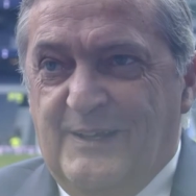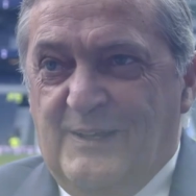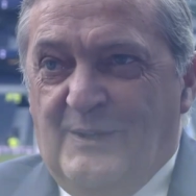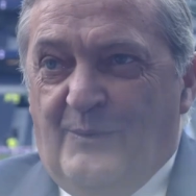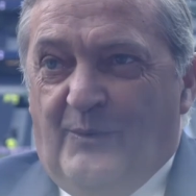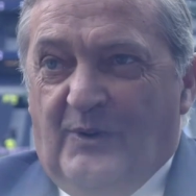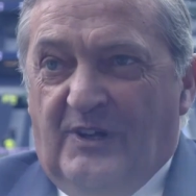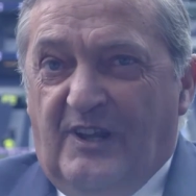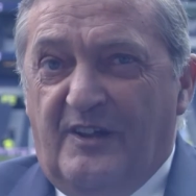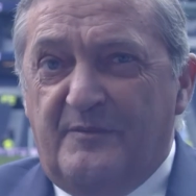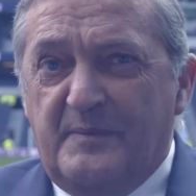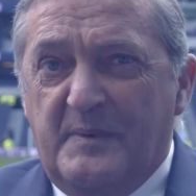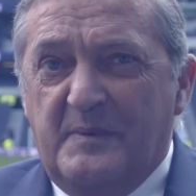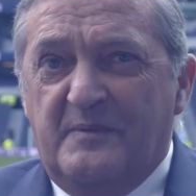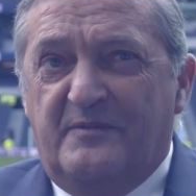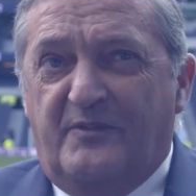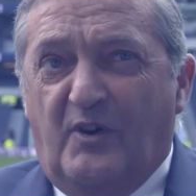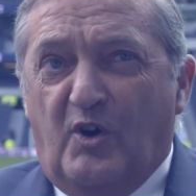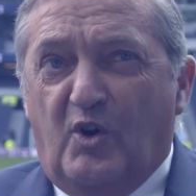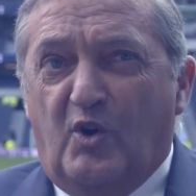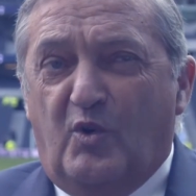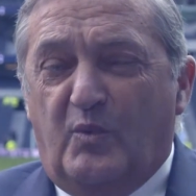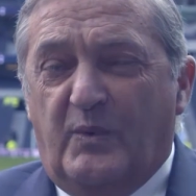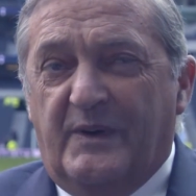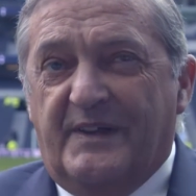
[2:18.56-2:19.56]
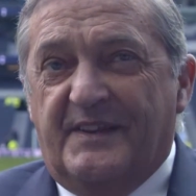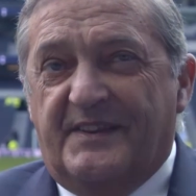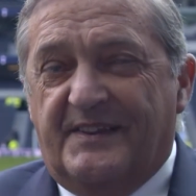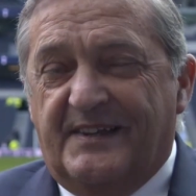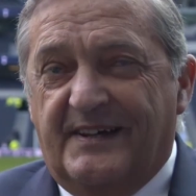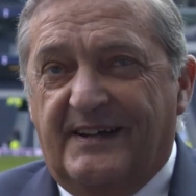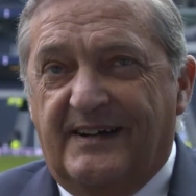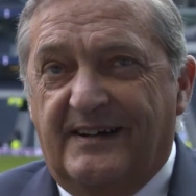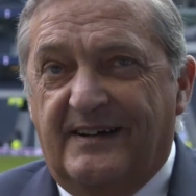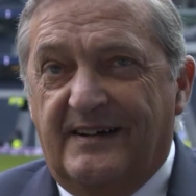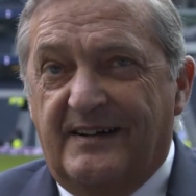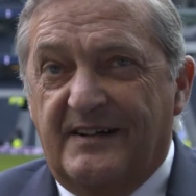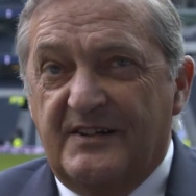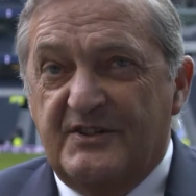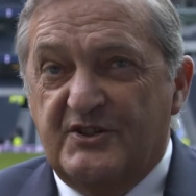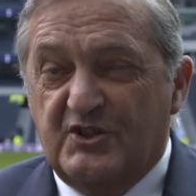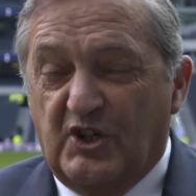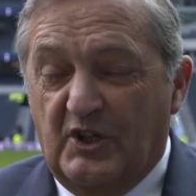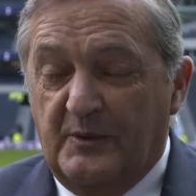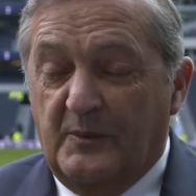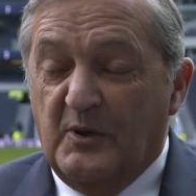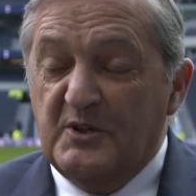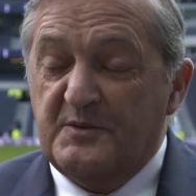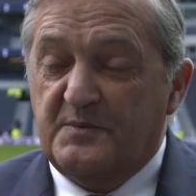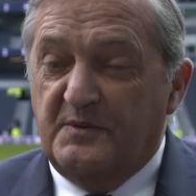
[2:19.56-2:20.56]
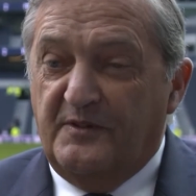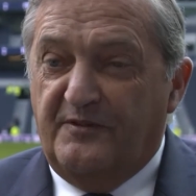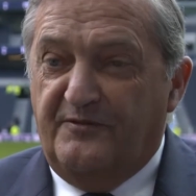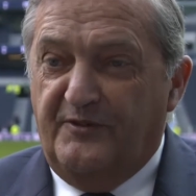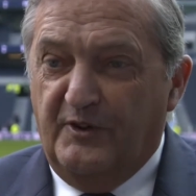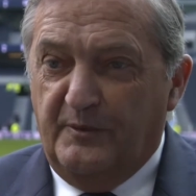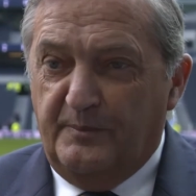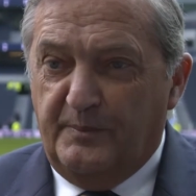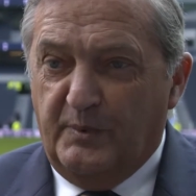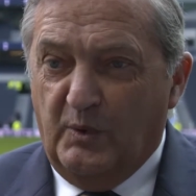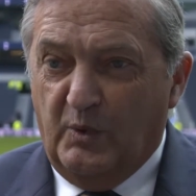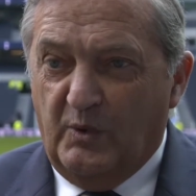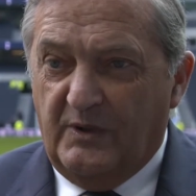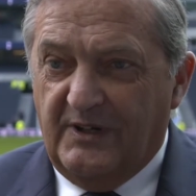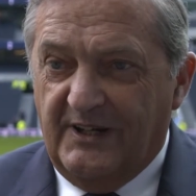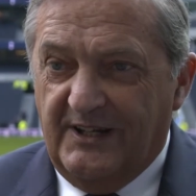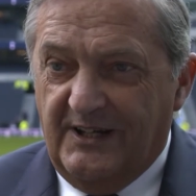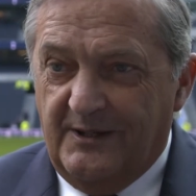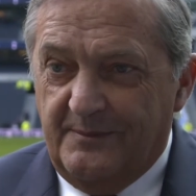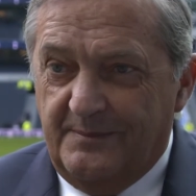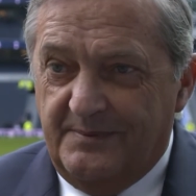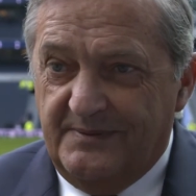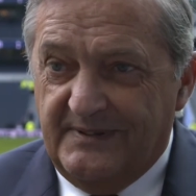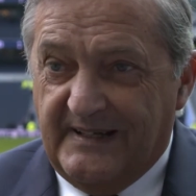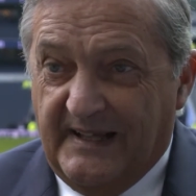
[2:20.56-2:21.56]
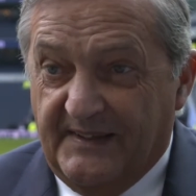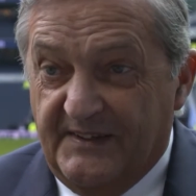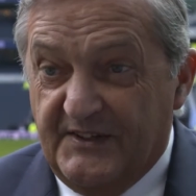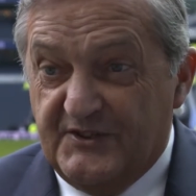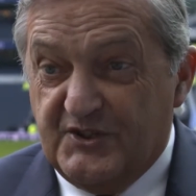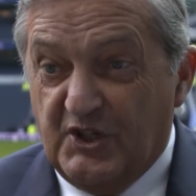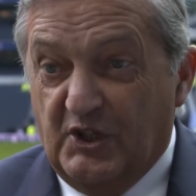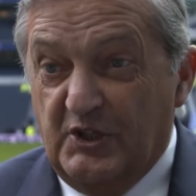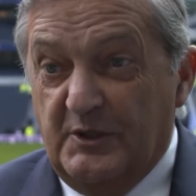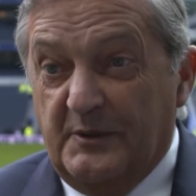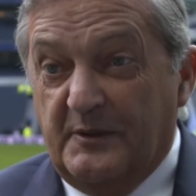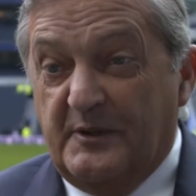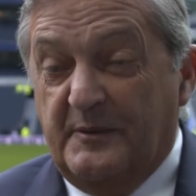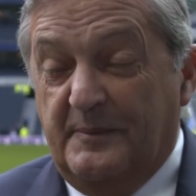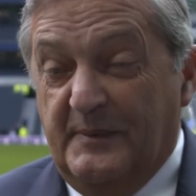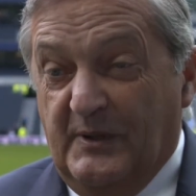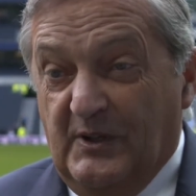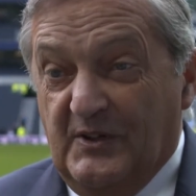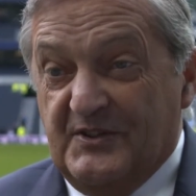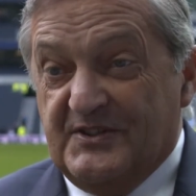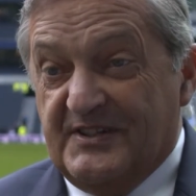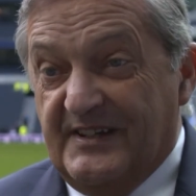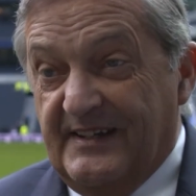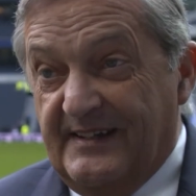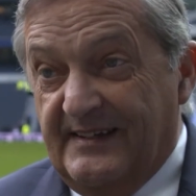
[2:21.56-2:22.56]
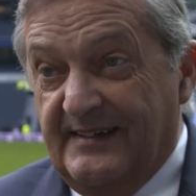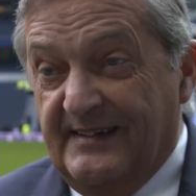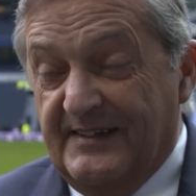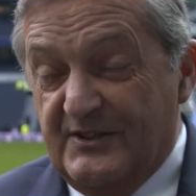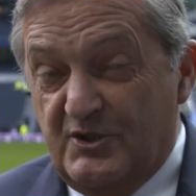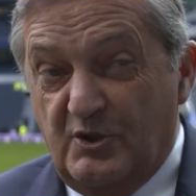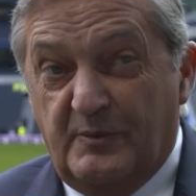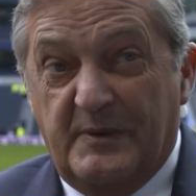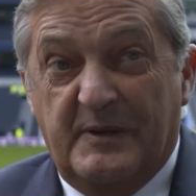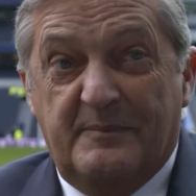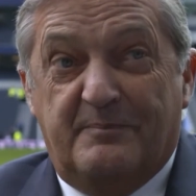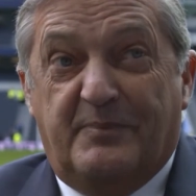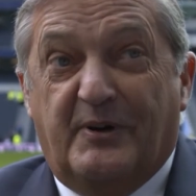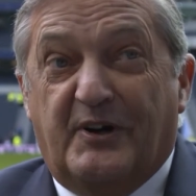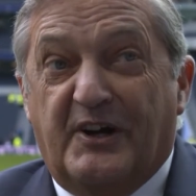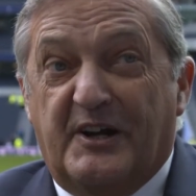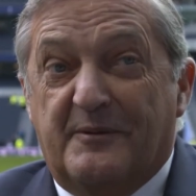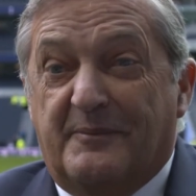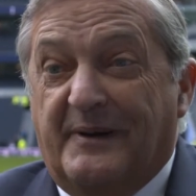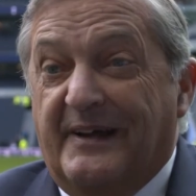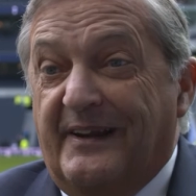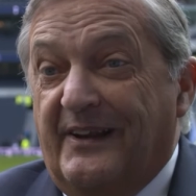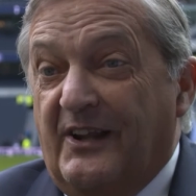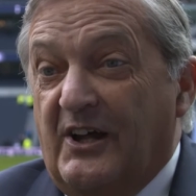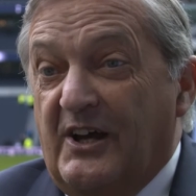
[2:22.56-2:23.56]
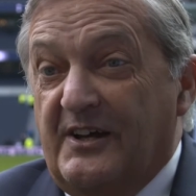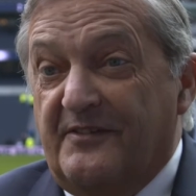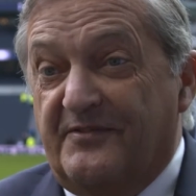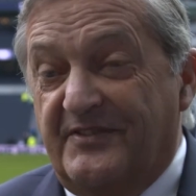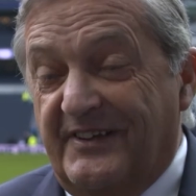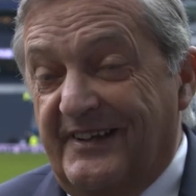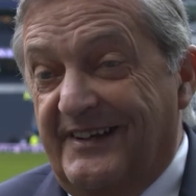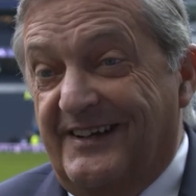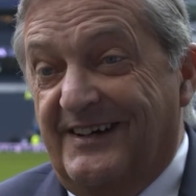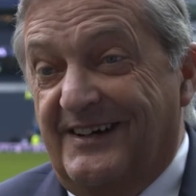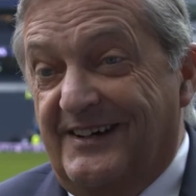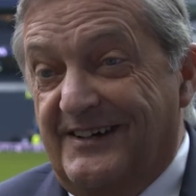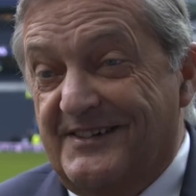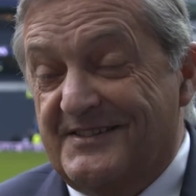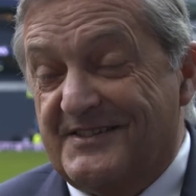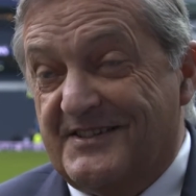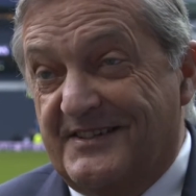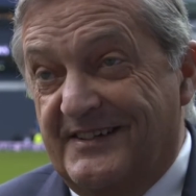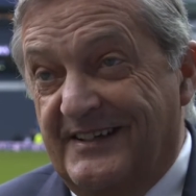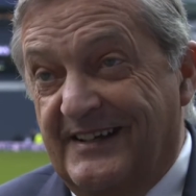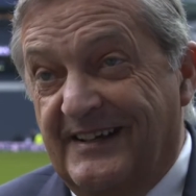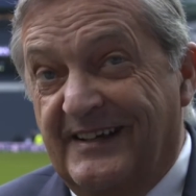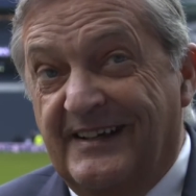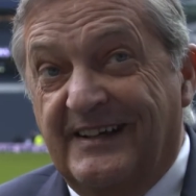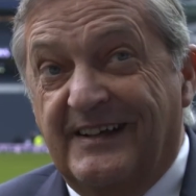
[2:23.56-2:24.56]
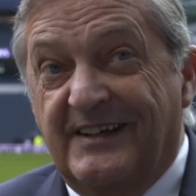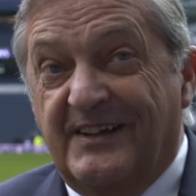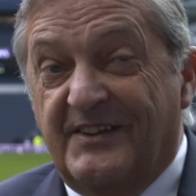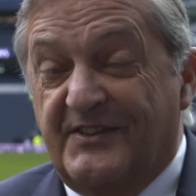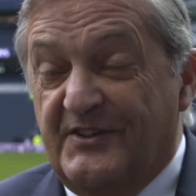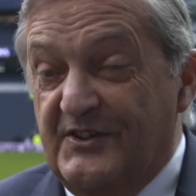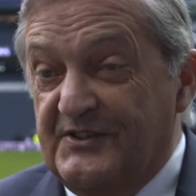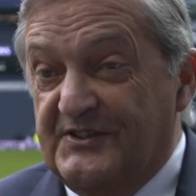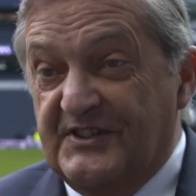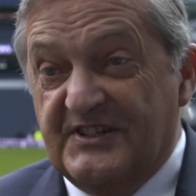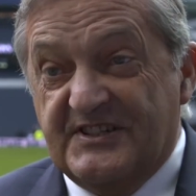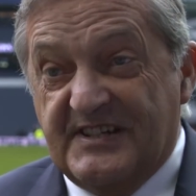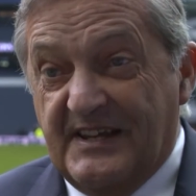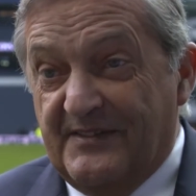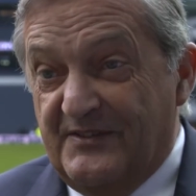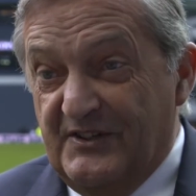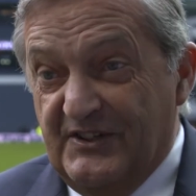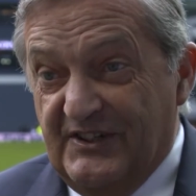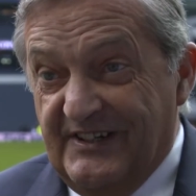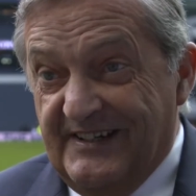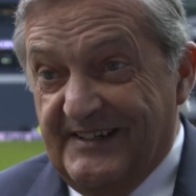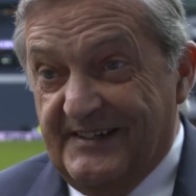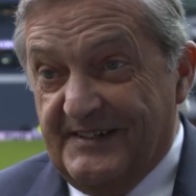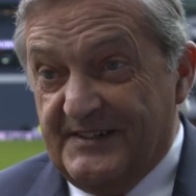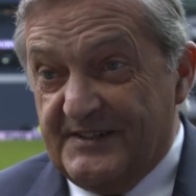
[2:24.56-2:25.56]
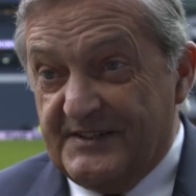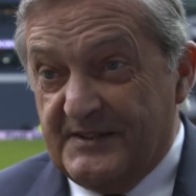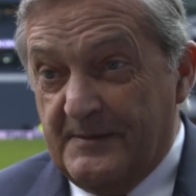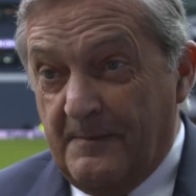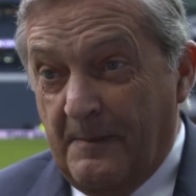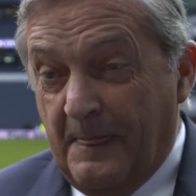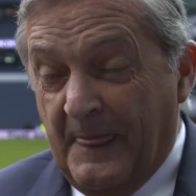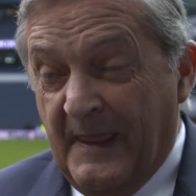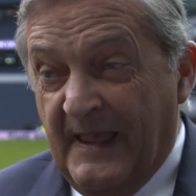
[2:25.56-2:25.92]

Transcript: Well, I've been involved with Tottenham Hotspur Football Club and the Tottenham community. It's all been part of my life for the last 37 years.